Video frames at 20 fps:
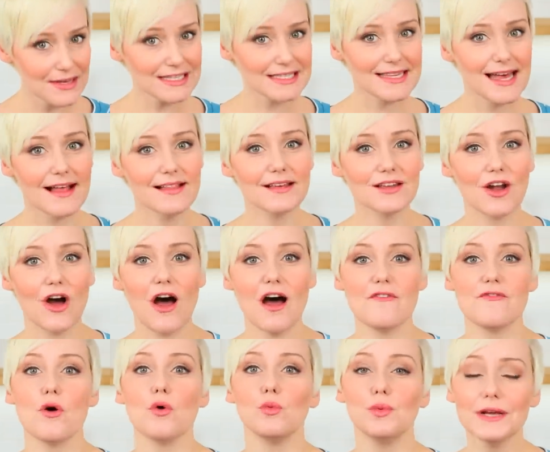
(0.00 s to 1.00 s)
this salad
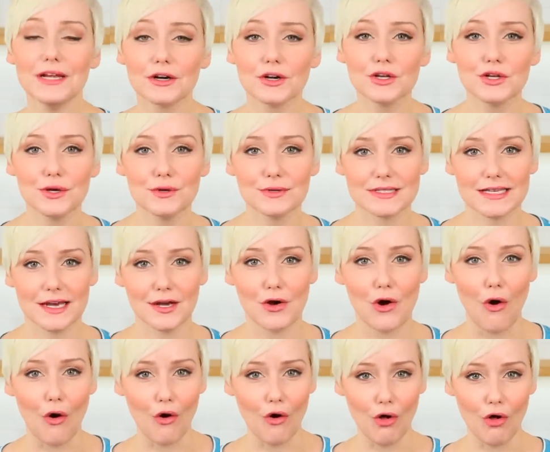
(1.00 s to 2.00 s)
off, we are using
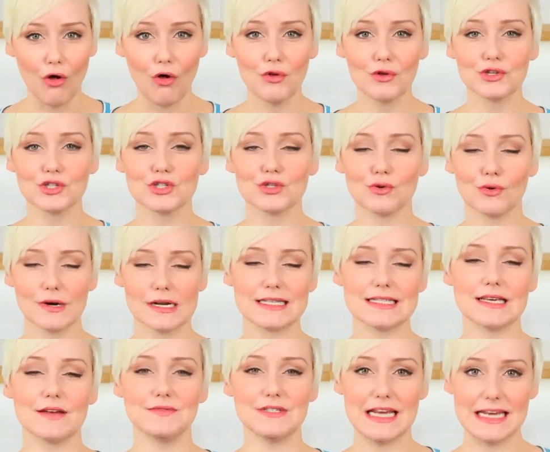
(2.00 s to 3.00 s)
all
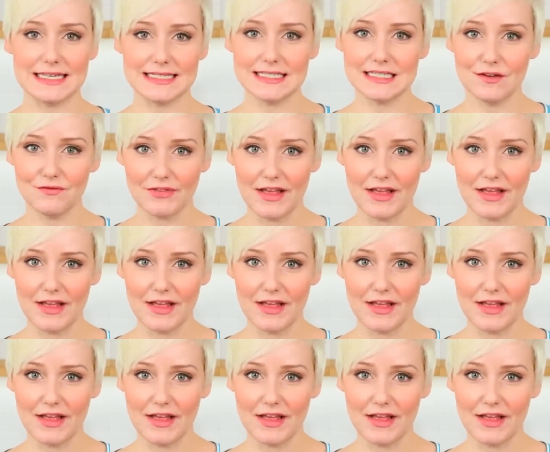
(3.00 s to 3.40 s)
sorts of tasty